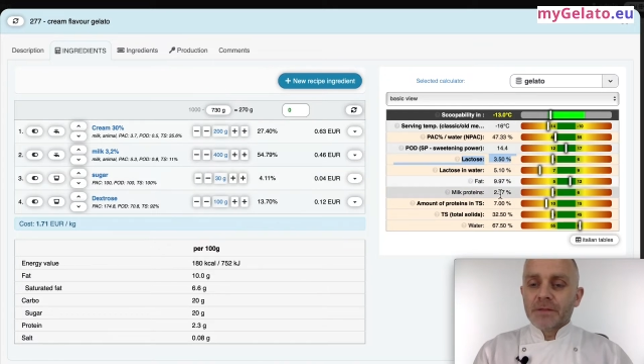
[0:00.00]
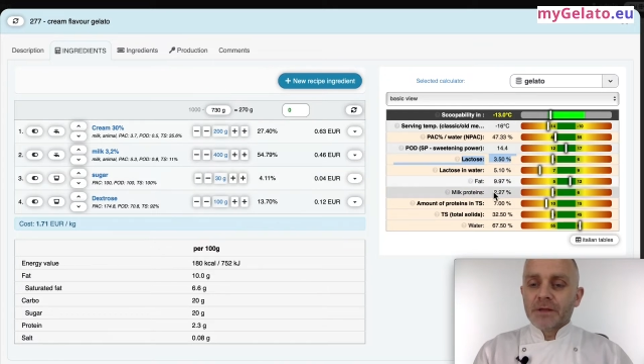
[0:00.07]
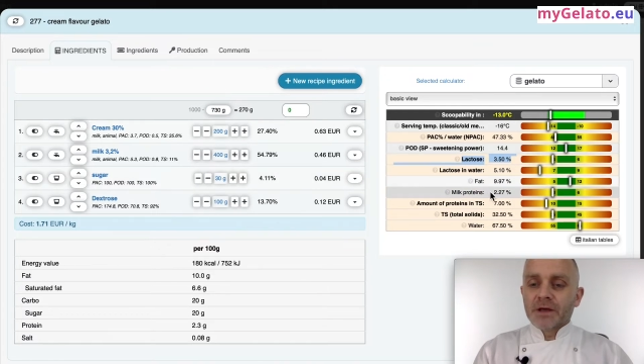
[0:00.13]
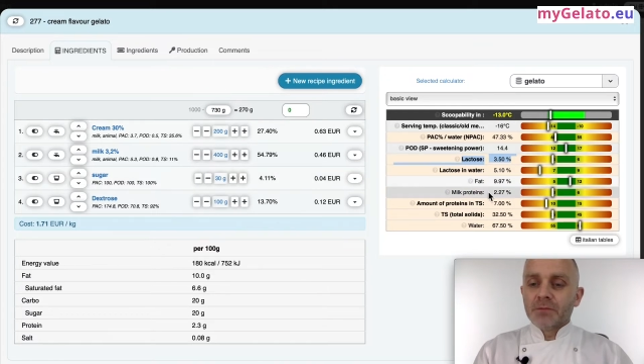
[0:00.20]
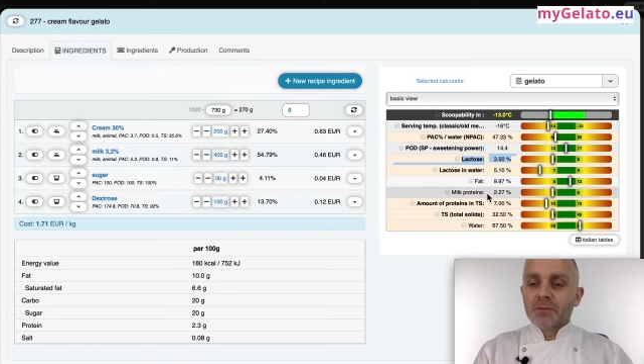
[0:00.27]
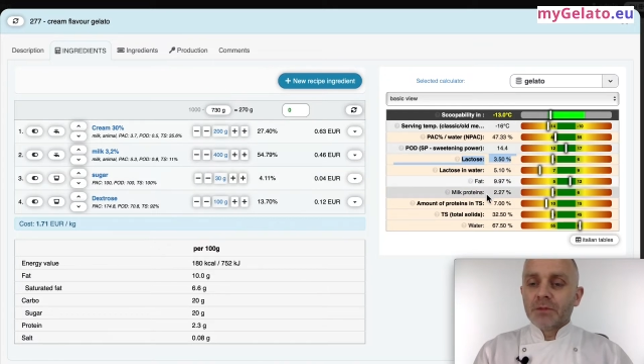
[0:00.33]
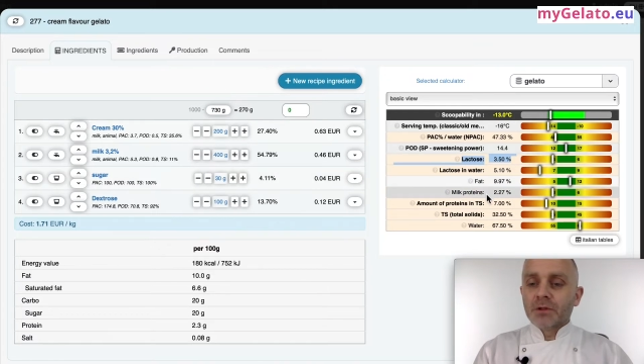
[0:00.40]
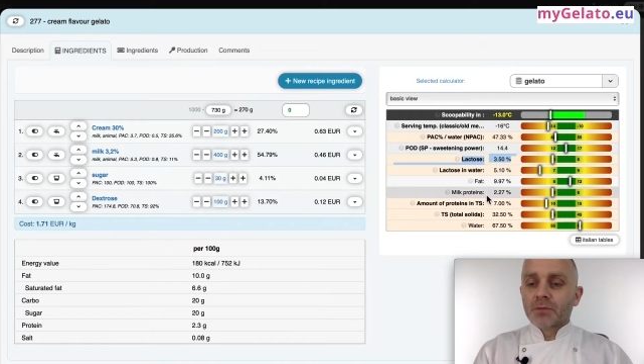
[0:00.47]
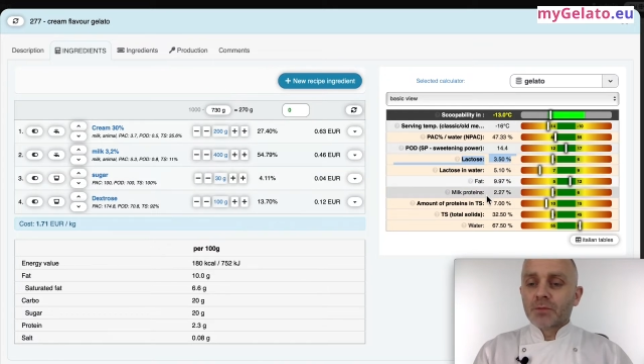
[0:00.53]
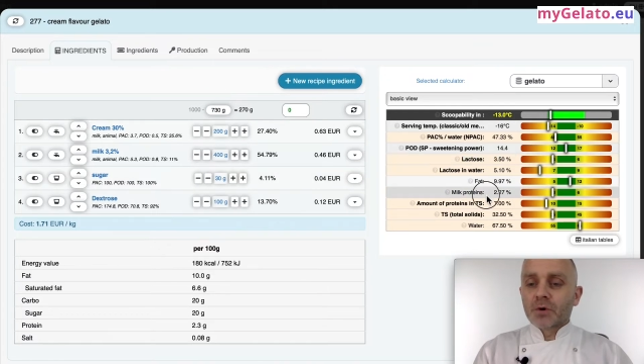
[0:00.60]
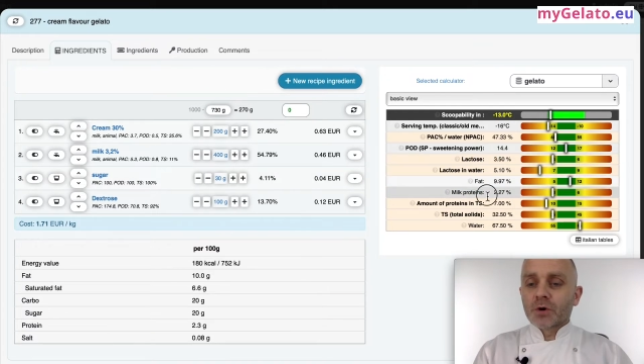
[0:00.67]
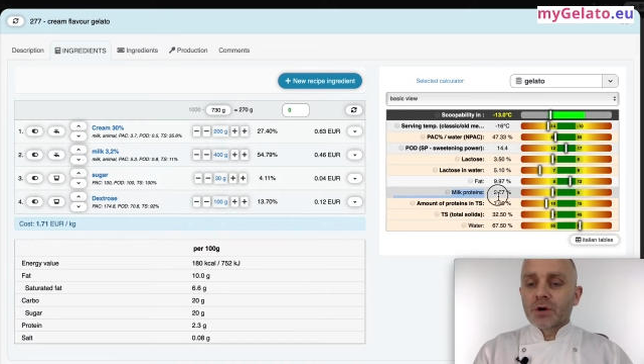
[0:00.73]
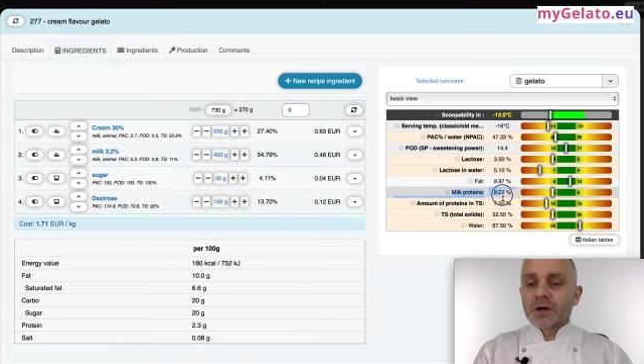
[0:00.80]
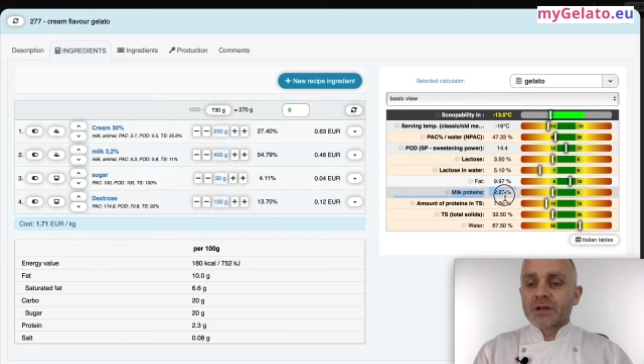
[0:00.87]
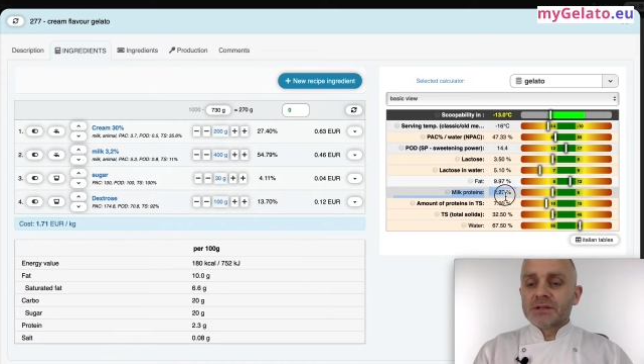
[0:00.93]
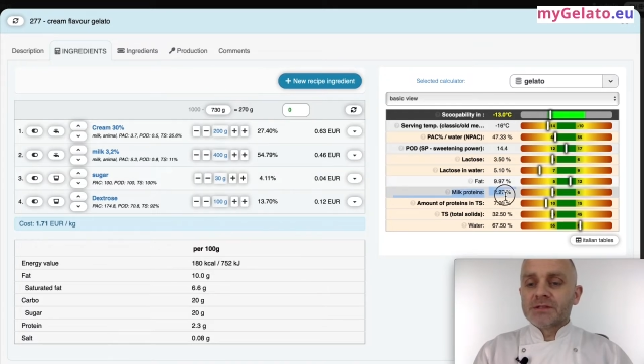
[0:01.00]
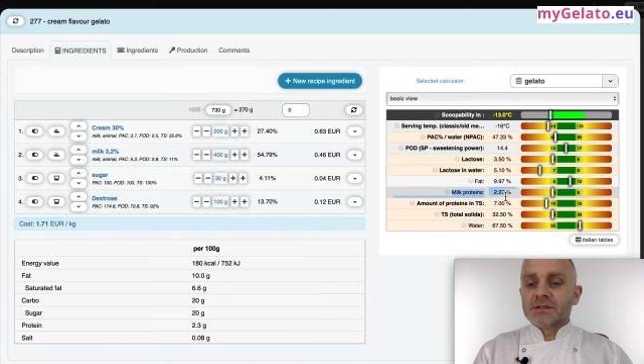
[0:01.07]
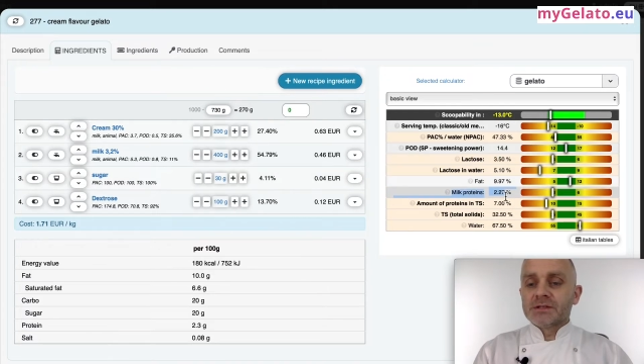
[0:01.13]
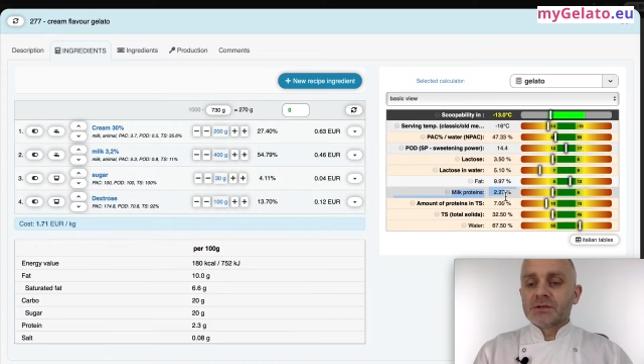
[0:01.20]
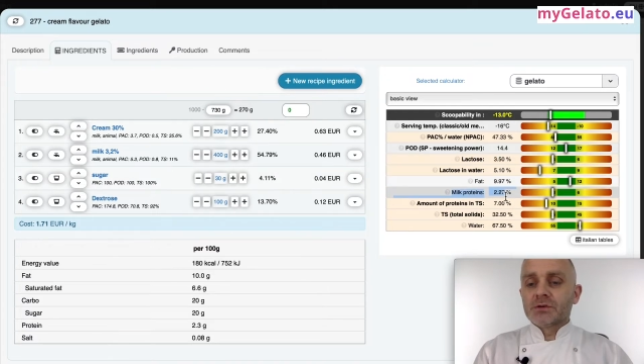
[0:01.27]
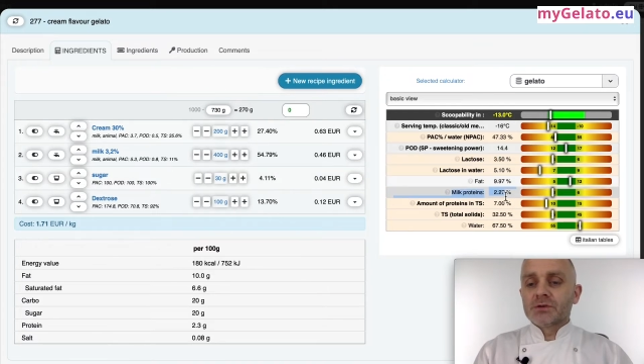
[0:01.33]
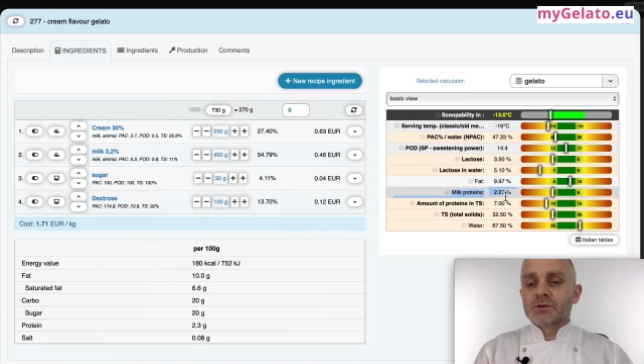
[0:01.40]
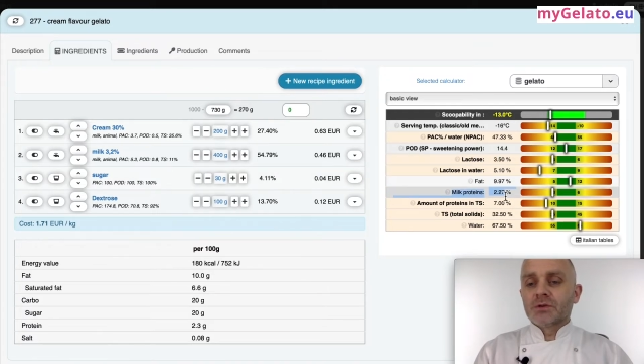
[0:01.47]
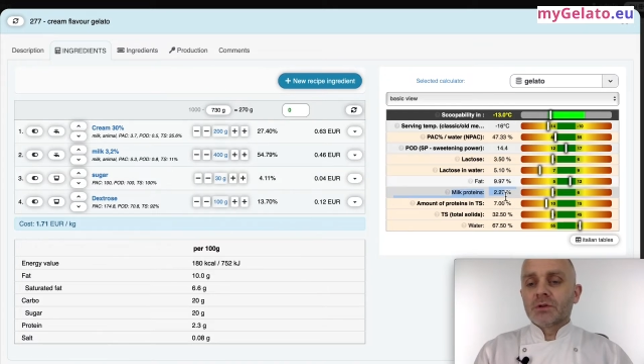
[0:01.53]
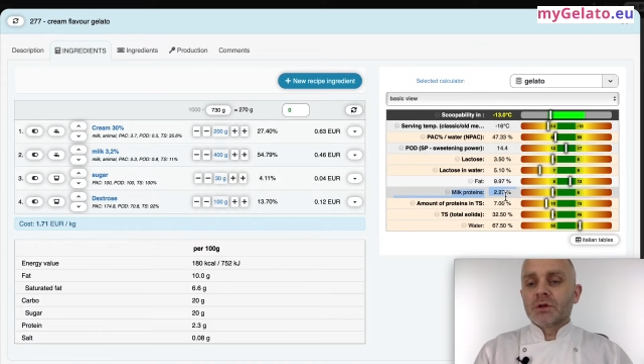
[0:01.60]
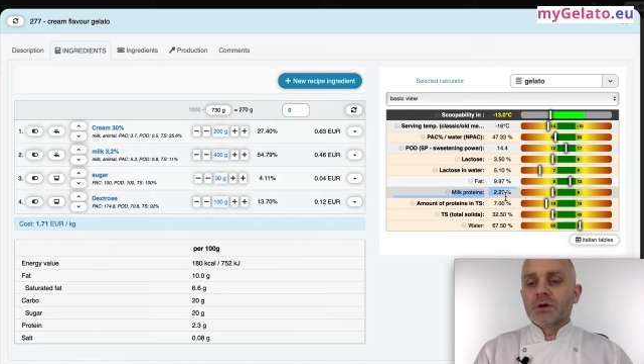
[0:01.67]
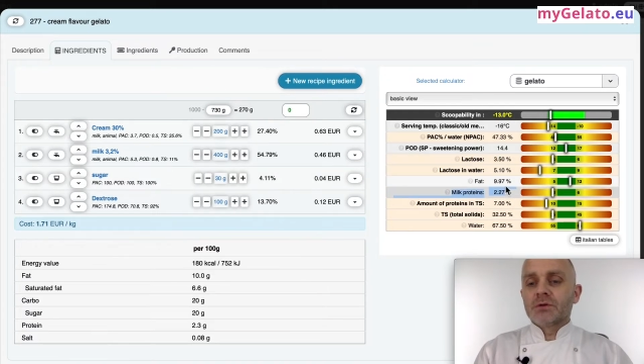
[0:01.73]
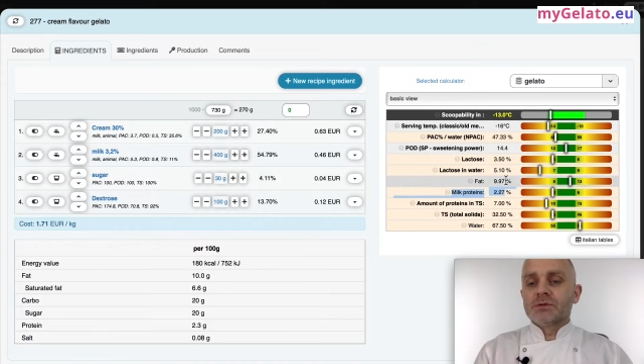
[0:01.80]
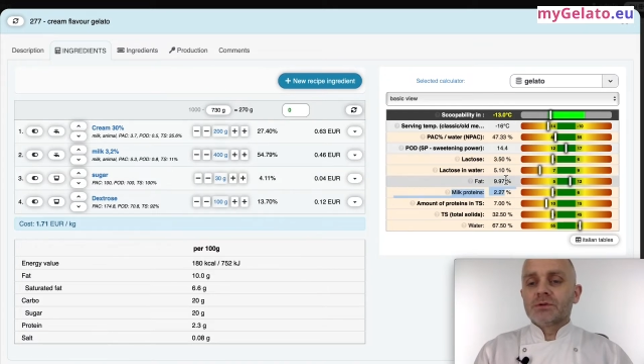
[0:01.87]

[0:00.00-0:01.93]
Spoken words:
And milk proteins is also low.